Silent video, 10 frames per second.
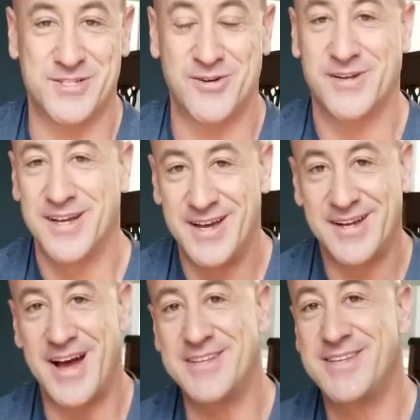So
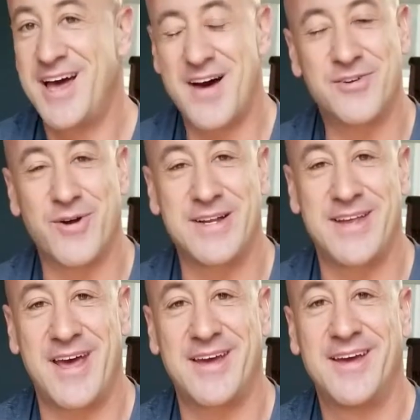guys, have a great
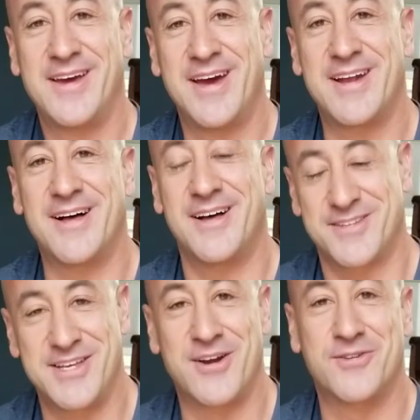day, and I'll
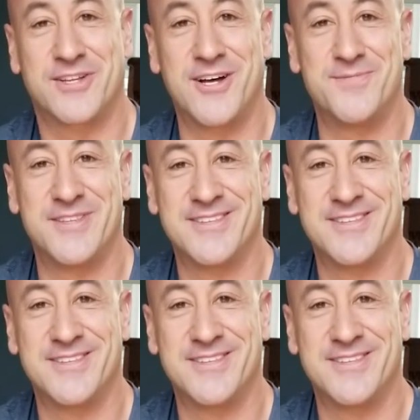see you here in the club.